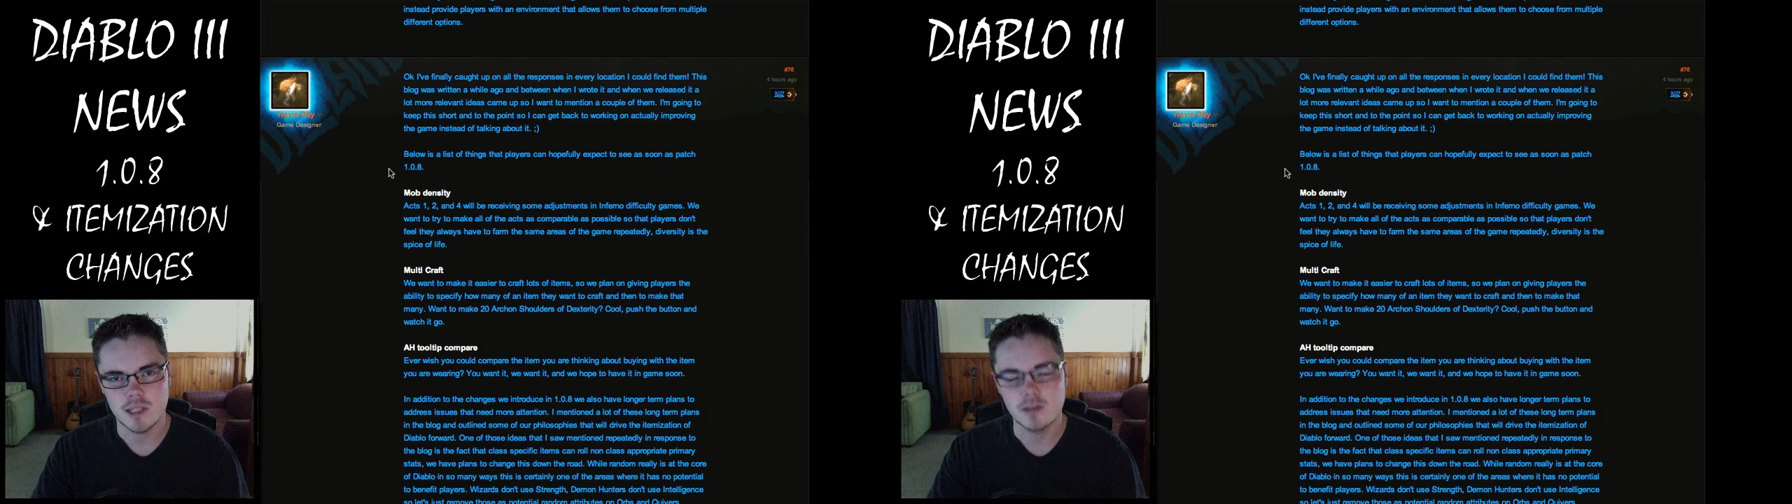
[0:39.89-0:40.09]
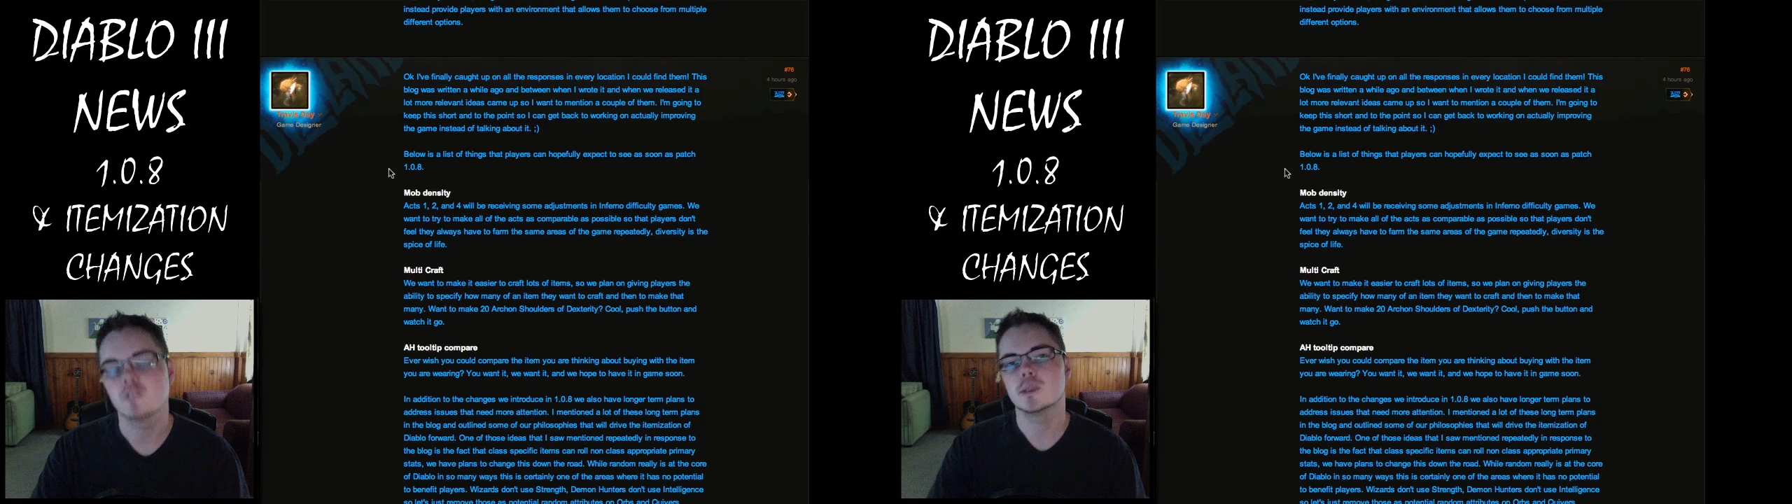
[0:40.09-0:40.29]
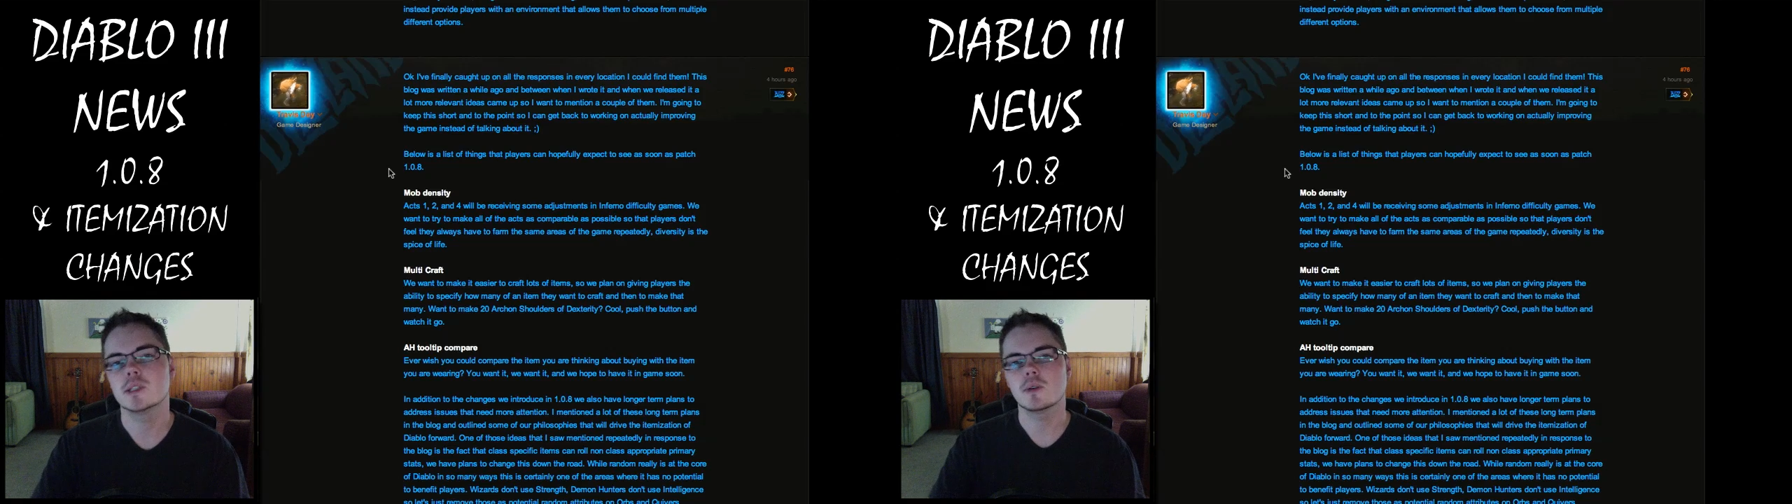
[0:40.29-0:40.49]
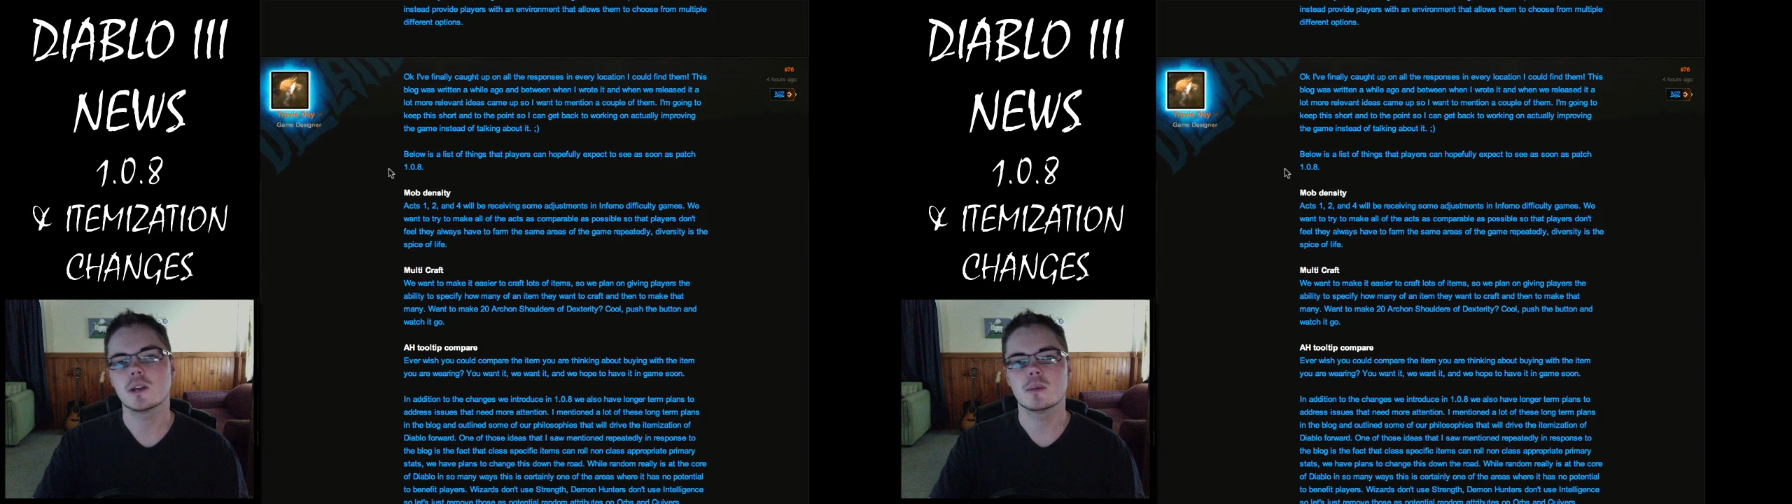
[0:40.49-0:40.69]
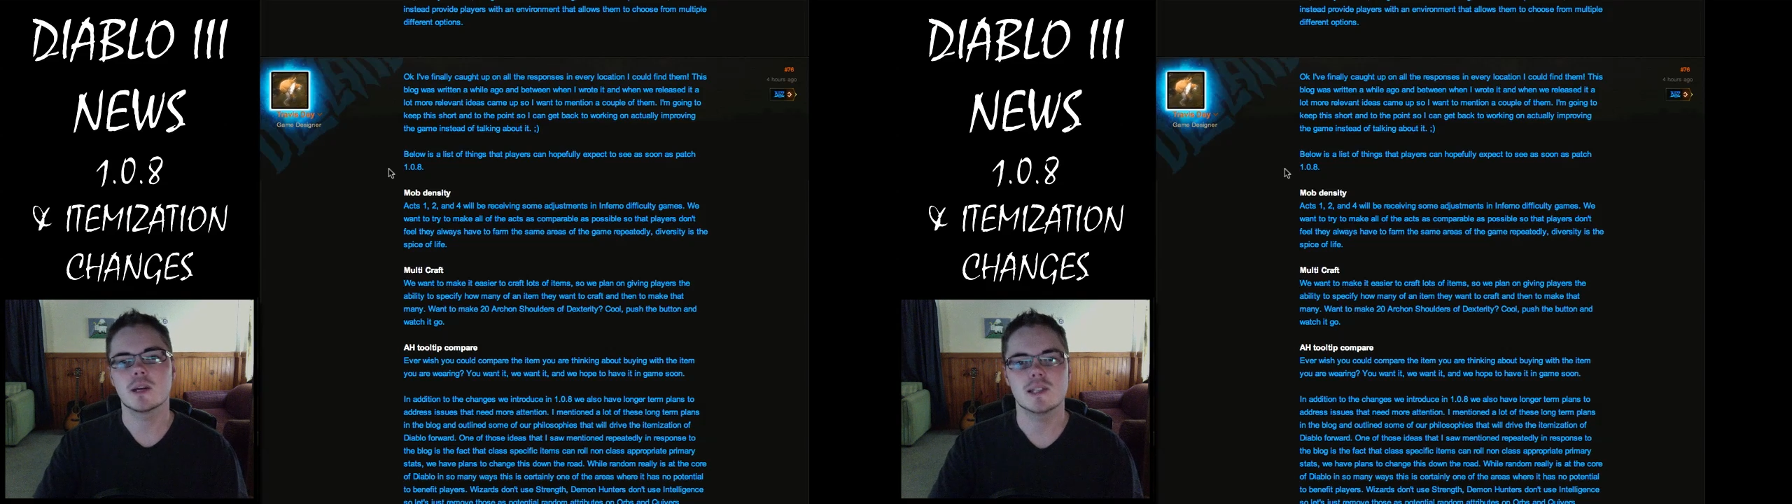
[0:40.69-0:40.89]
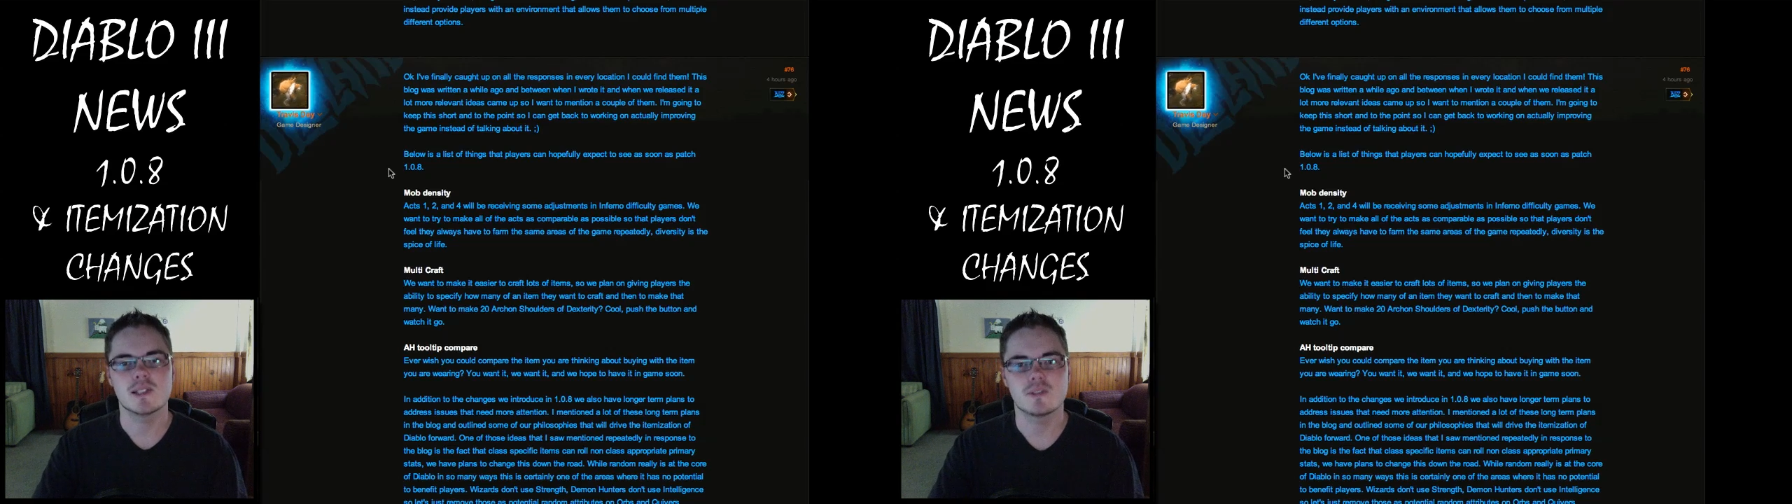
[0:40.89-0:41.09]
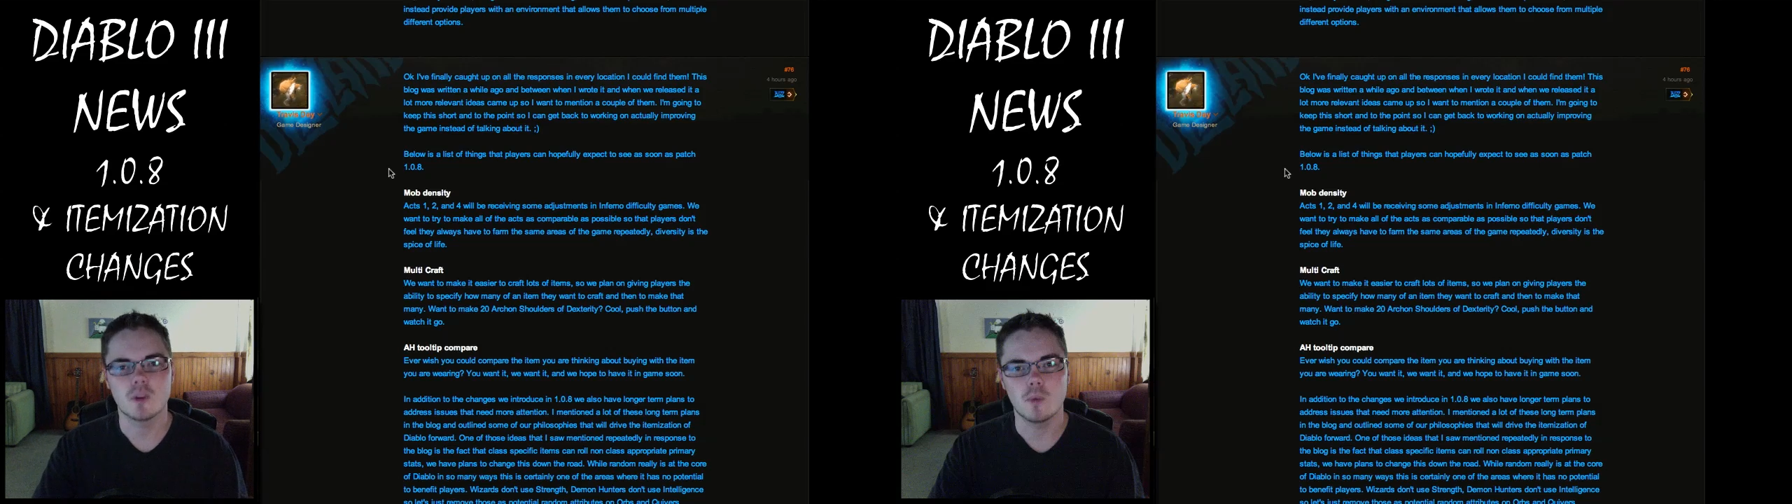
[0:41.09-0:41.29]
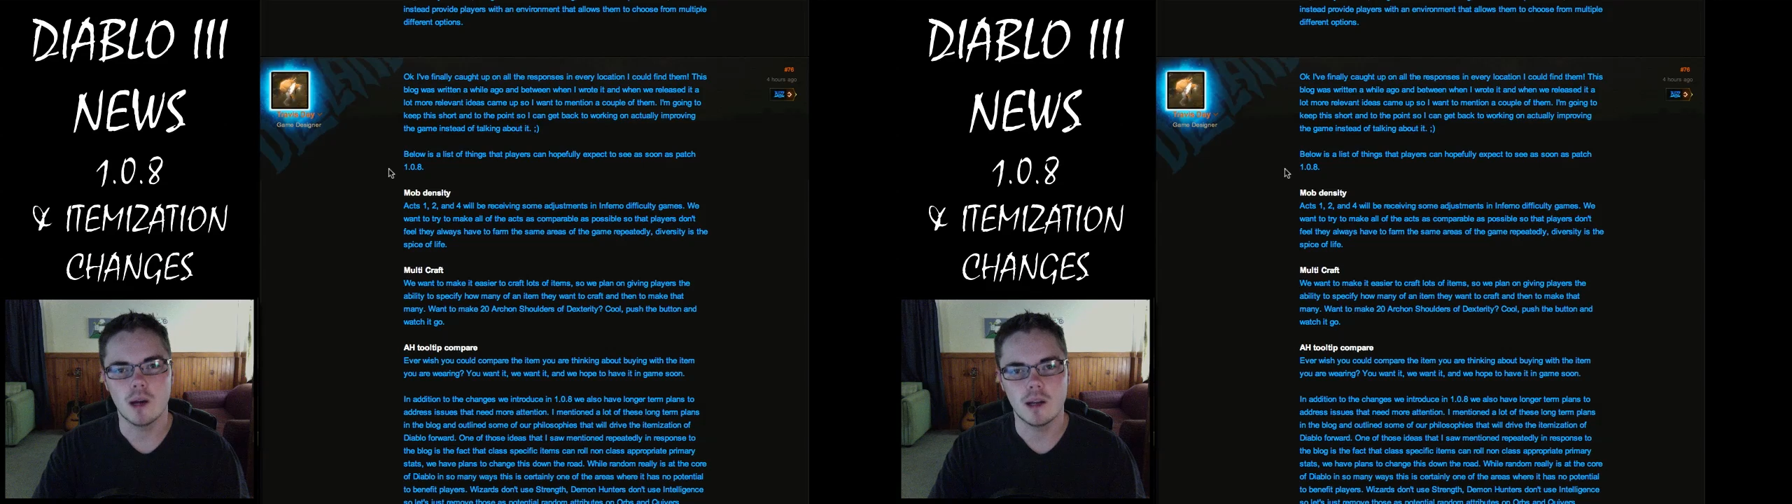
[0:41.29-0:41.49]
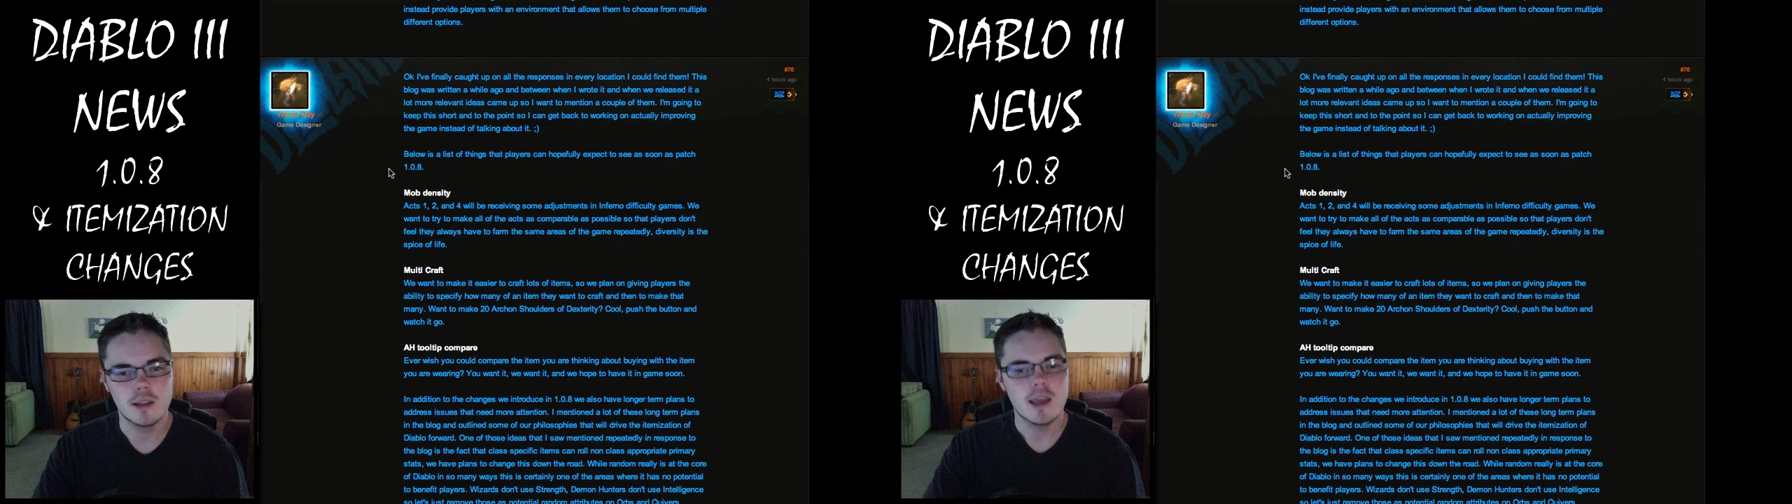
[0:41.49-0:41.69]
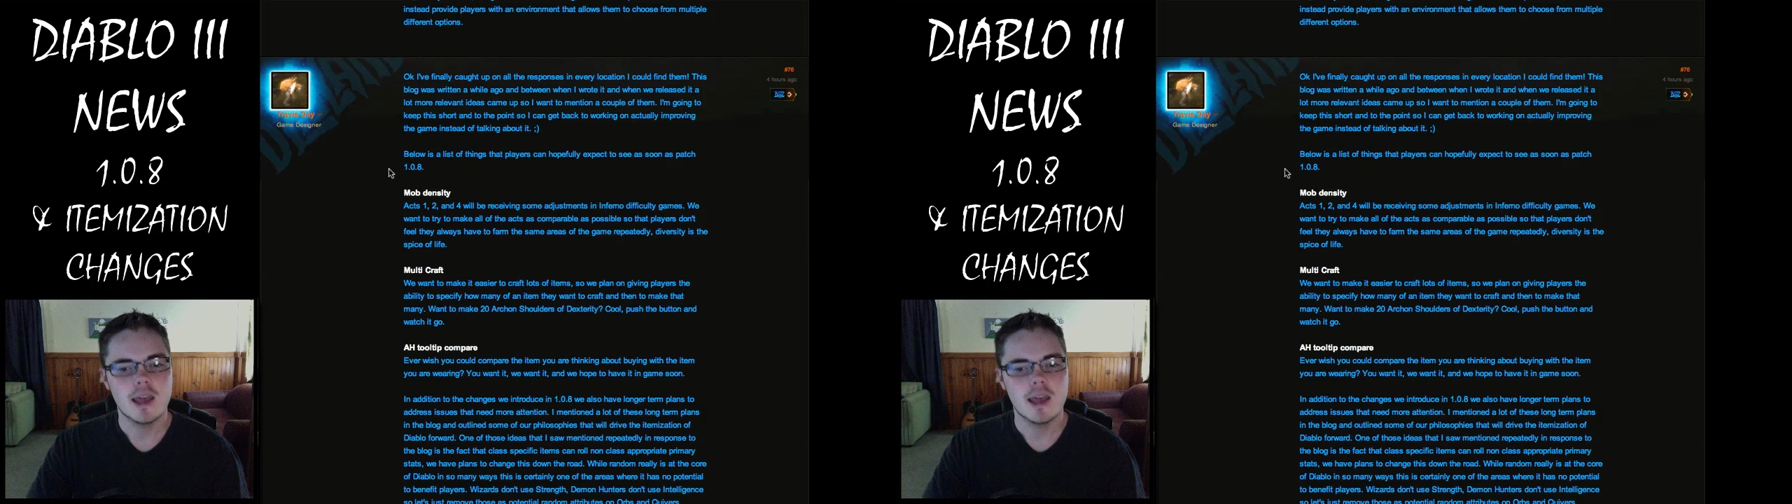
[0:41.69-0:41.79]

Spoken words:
They've been talking about this for a while,